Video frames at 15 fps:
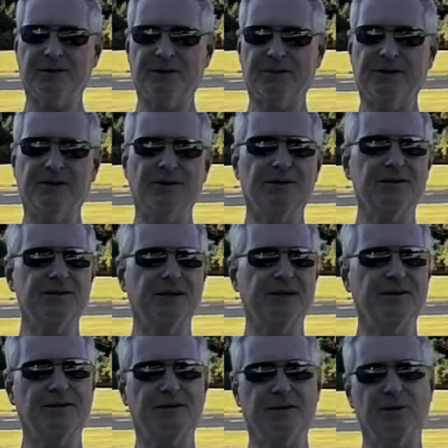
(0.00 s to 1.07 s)
I mean, you can send
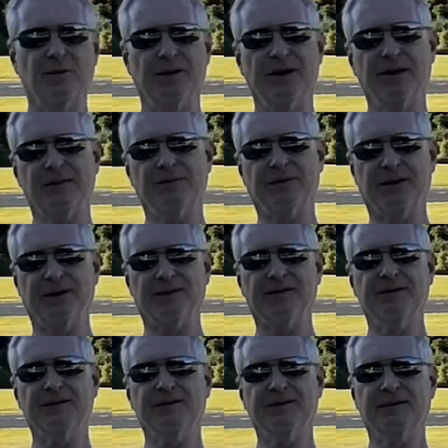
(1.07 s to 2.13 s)
a thing way up there,
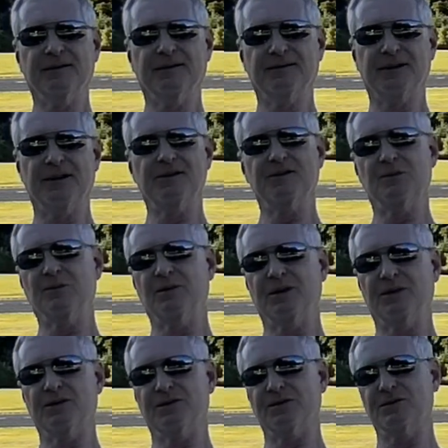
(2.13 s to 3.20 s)
take some
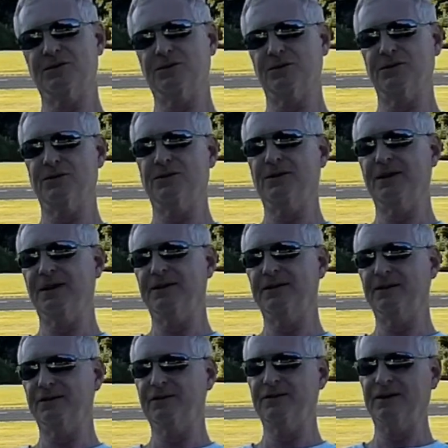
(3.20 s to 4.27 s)
pictures, shoot around, and
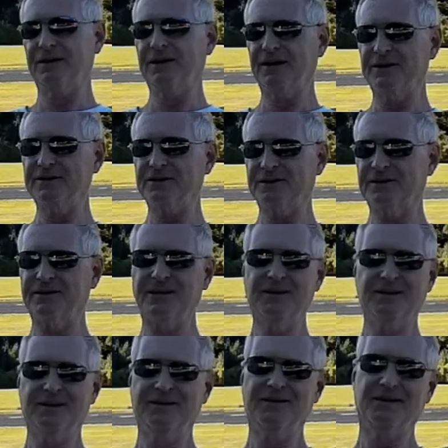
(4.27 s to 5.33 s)
everything else, and
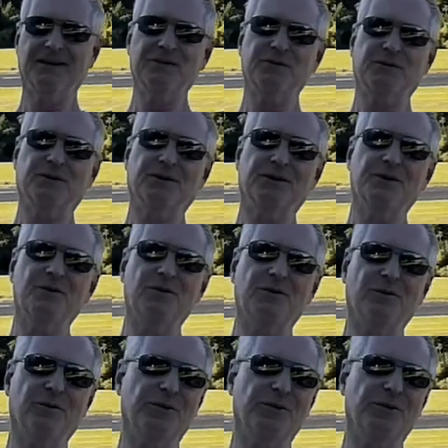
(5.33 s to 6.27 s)
that's really cool.